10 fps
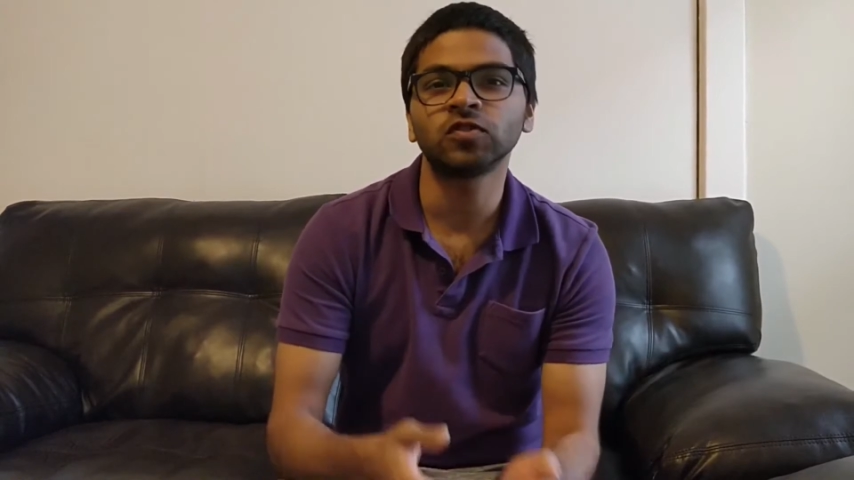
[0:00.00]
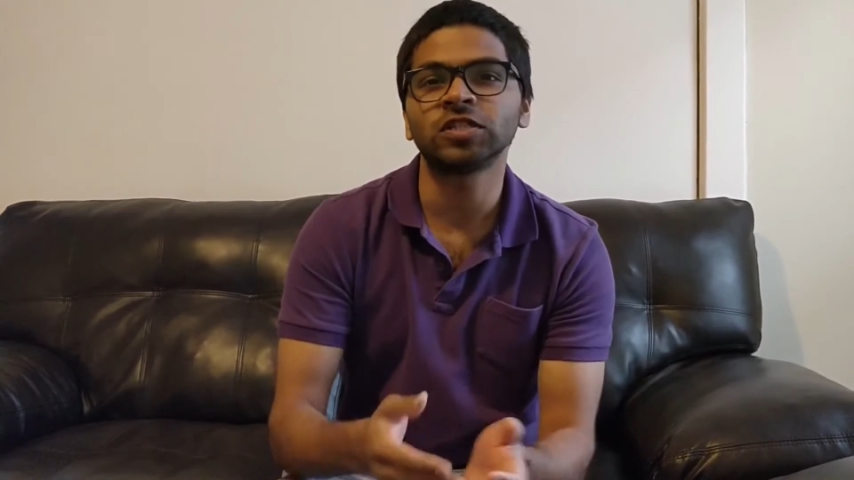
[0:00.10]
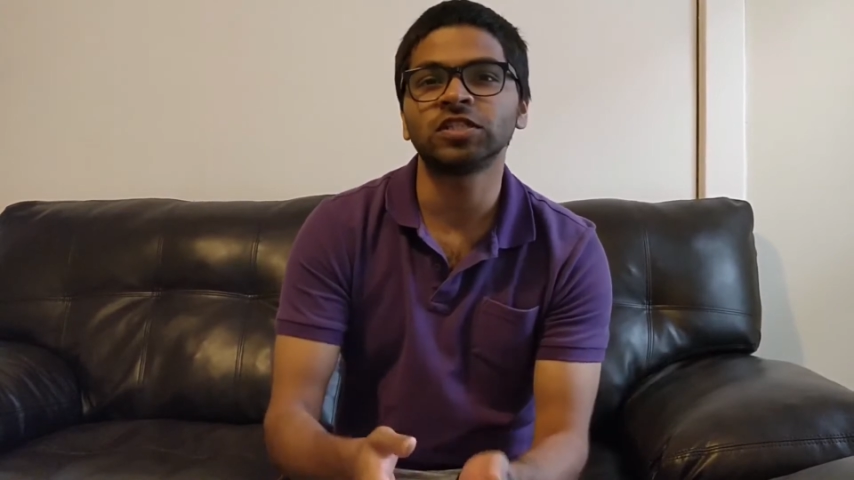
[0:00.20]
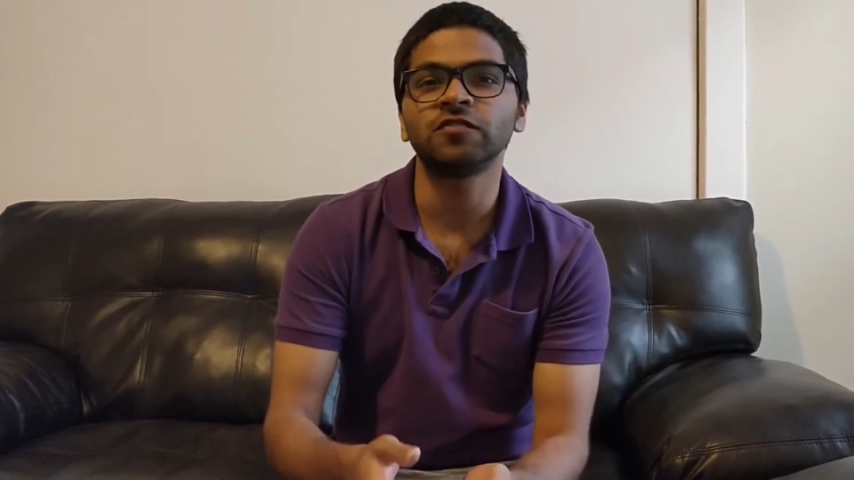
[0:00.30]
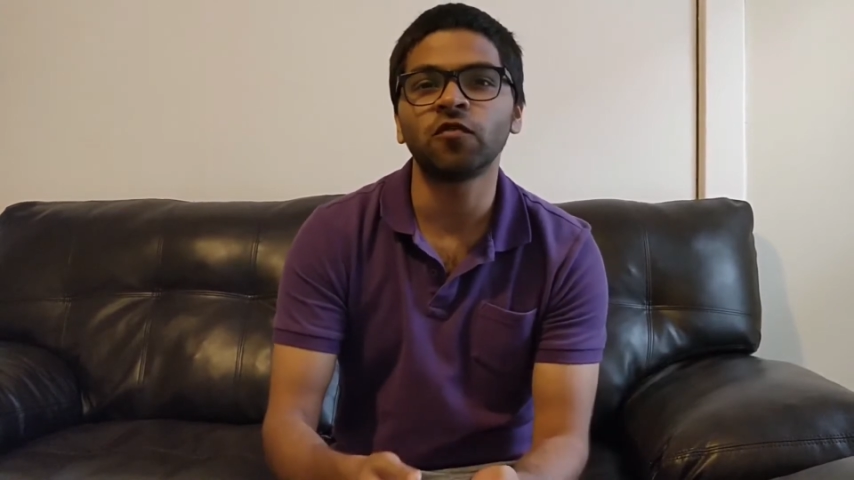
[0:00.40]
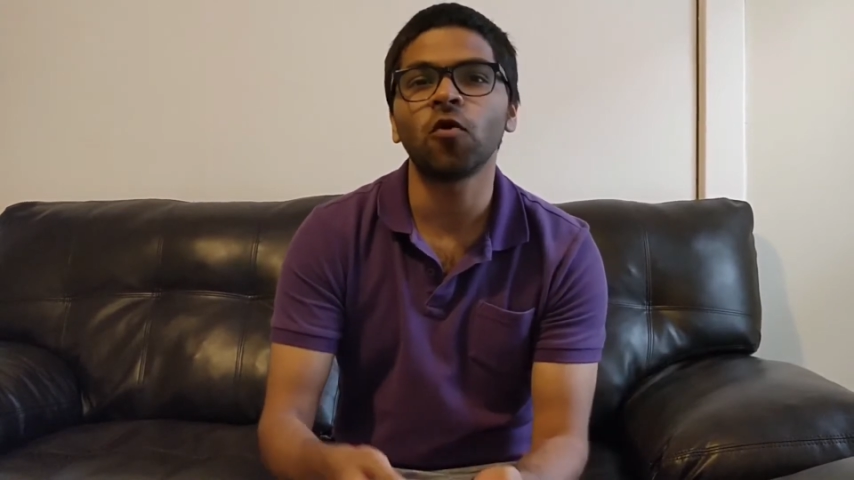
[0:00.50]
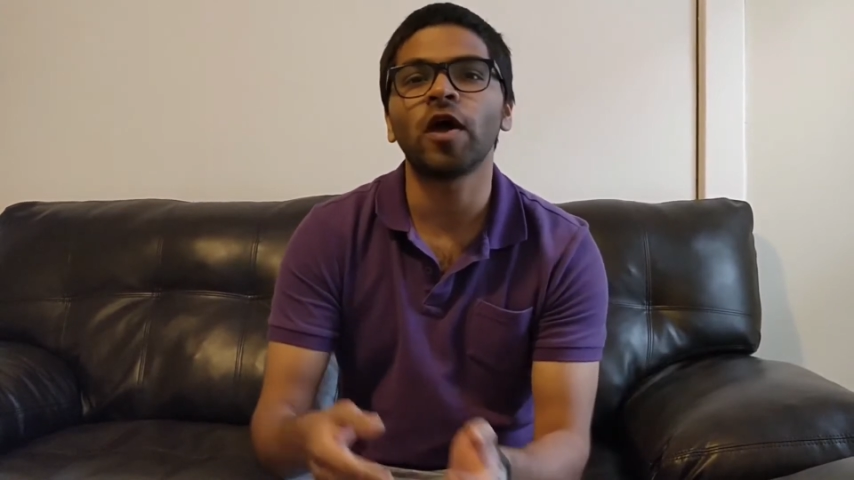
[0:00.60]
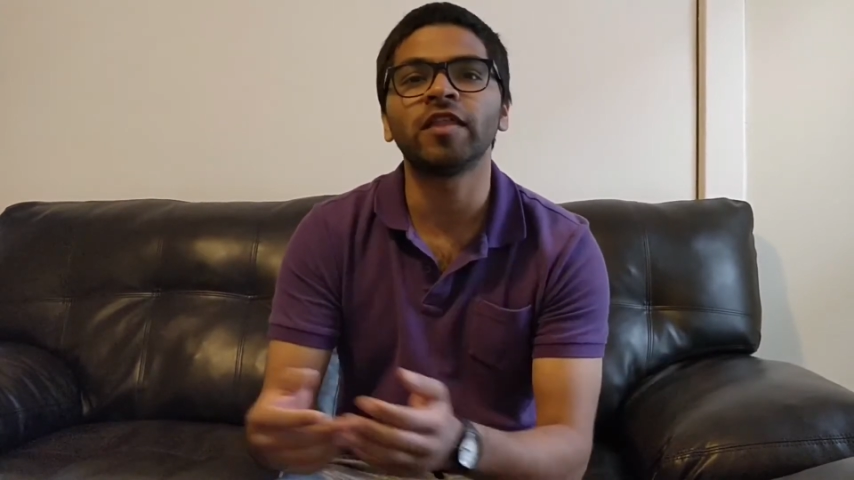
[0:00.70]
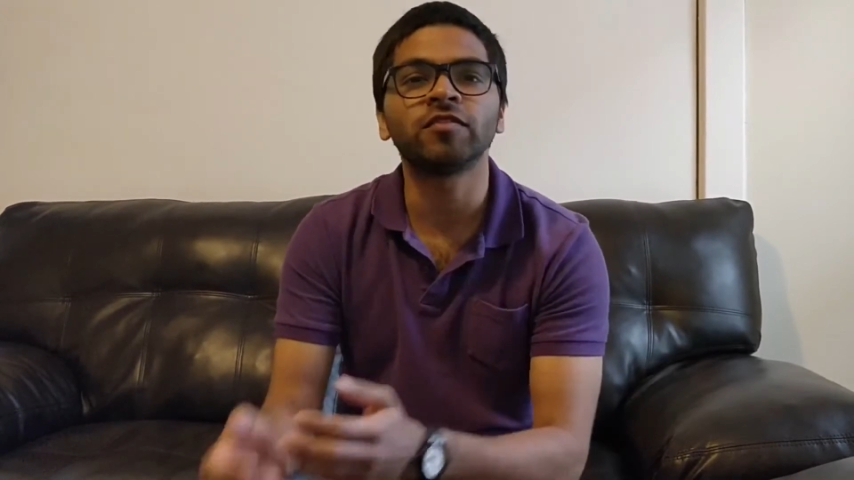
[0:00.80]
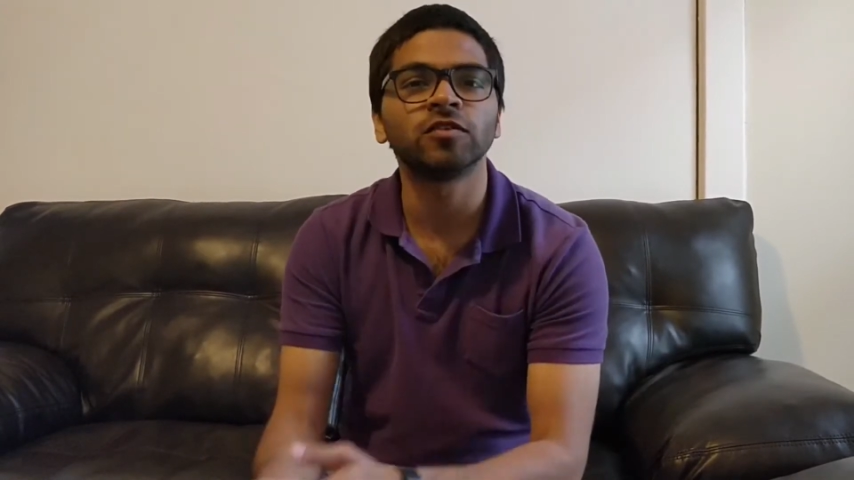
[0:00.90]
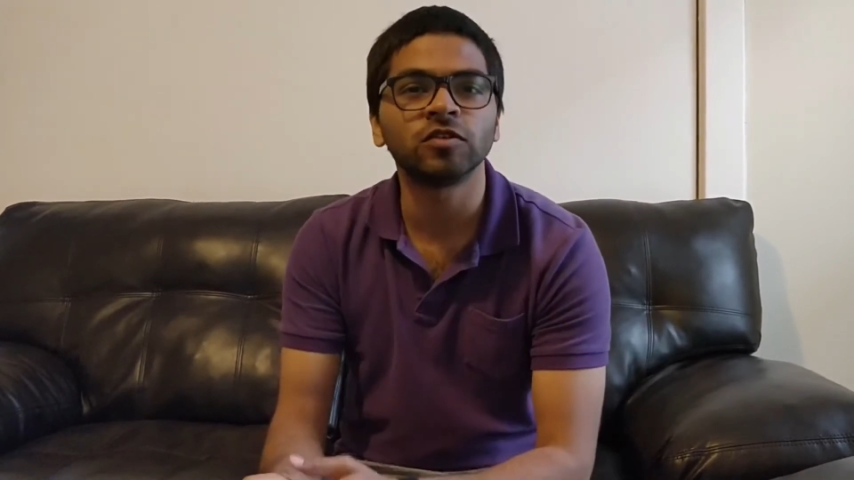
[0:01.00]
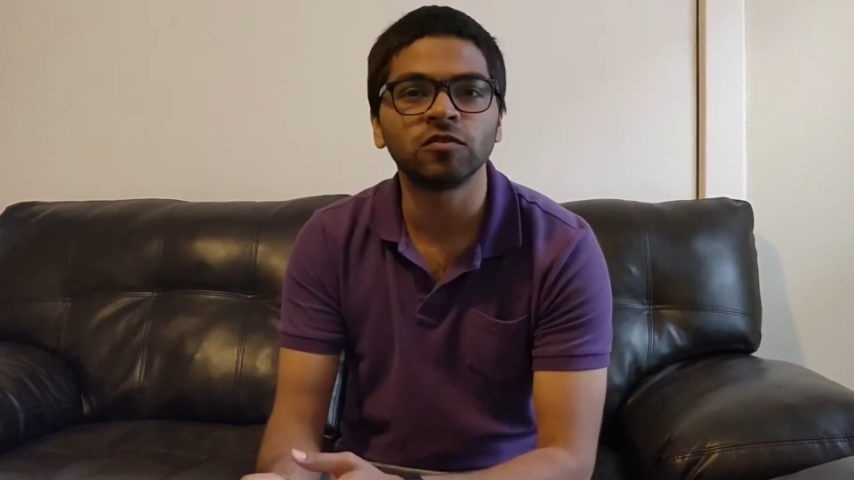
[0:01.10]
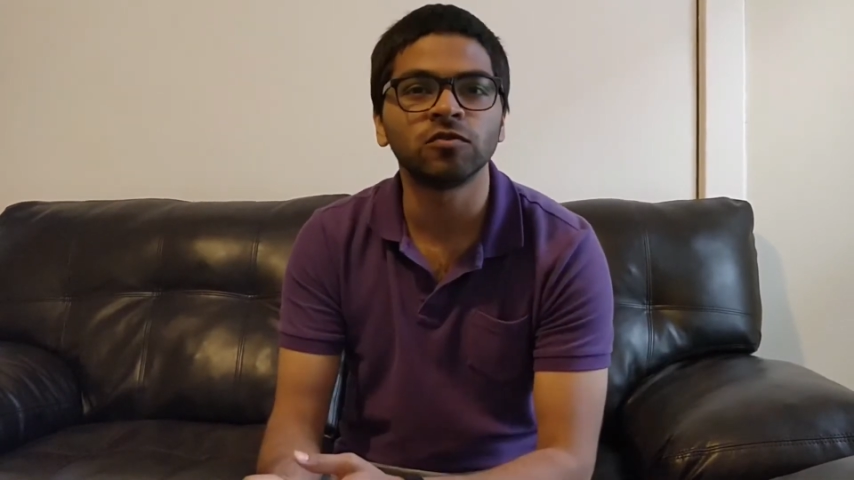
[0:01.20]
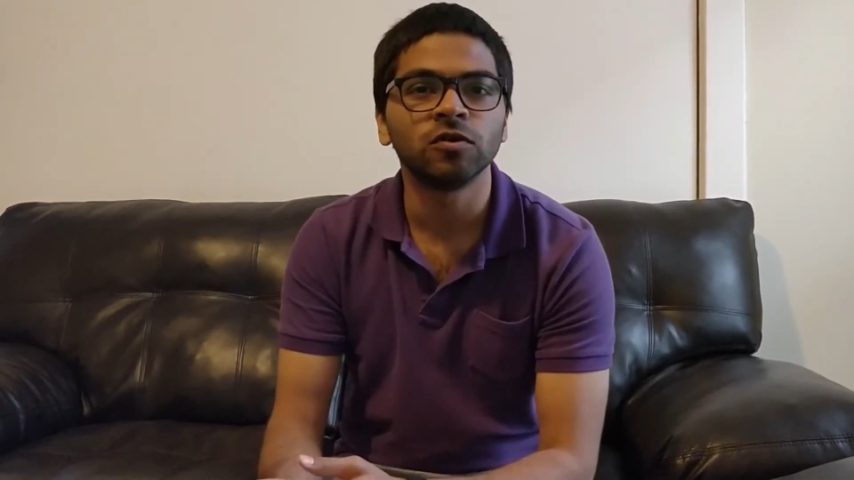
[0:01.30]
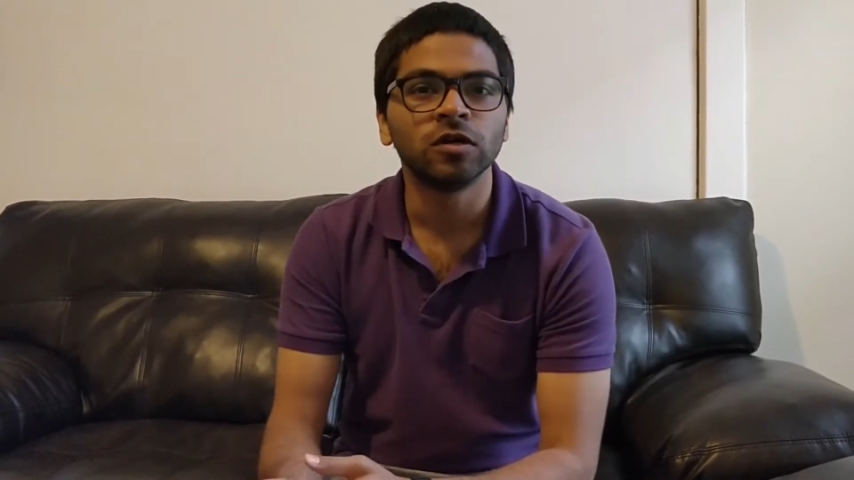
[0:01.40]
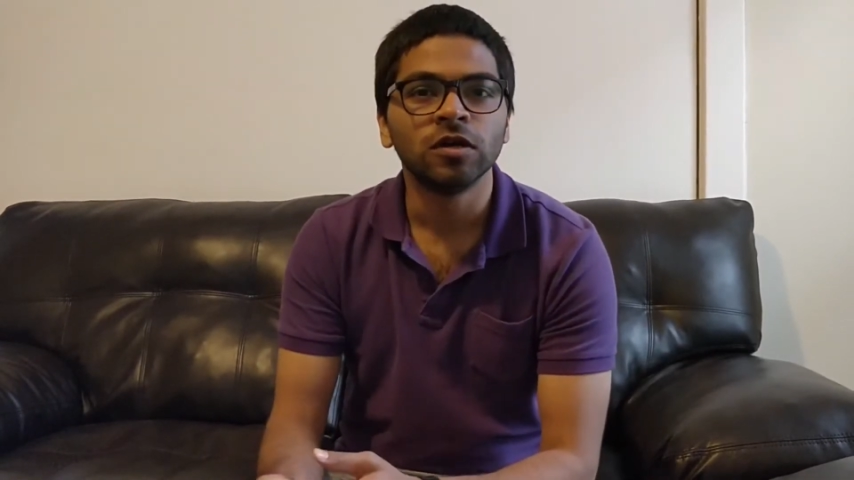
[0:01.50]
64 and 32